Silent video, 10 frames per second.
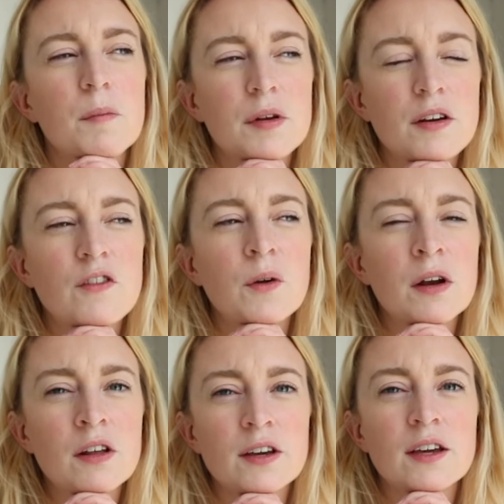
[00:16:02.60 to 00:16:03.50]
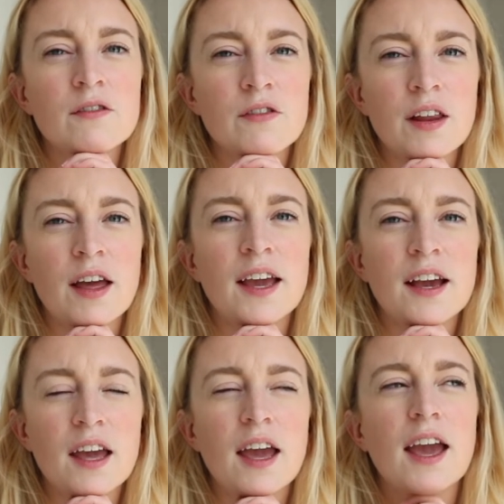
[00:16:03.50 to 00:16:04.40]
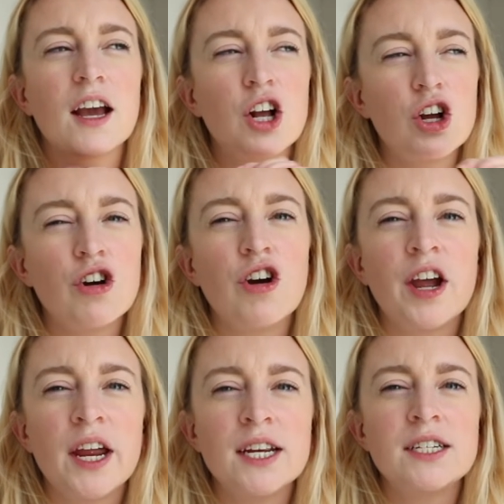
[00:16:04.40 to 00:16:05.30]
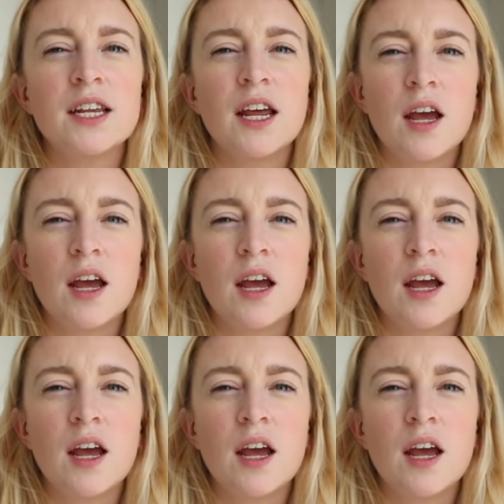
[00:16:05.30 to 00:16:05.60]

But if you're looking for like a good